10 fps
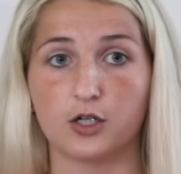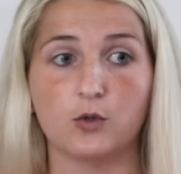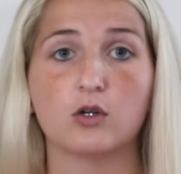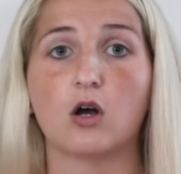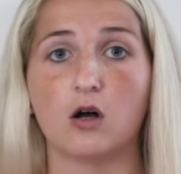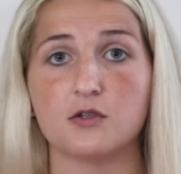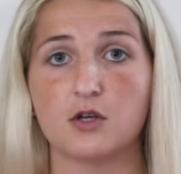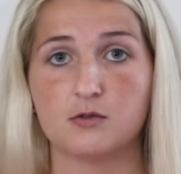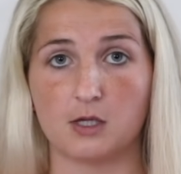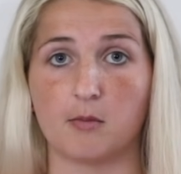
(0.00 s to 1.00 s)
you can
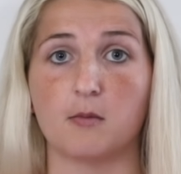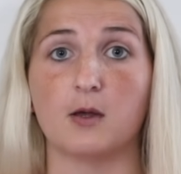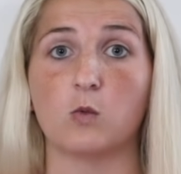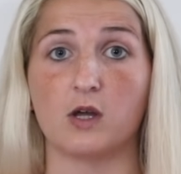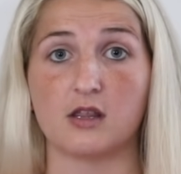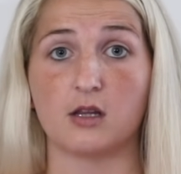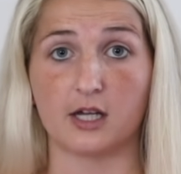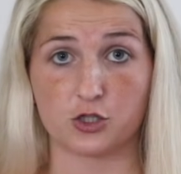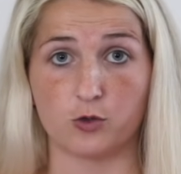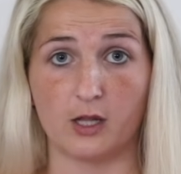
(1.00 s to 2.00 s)
also supplement with
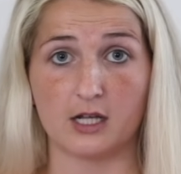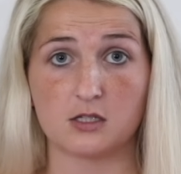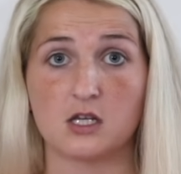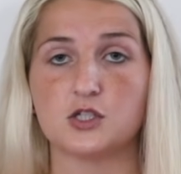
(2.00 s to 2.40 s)
electrolytes.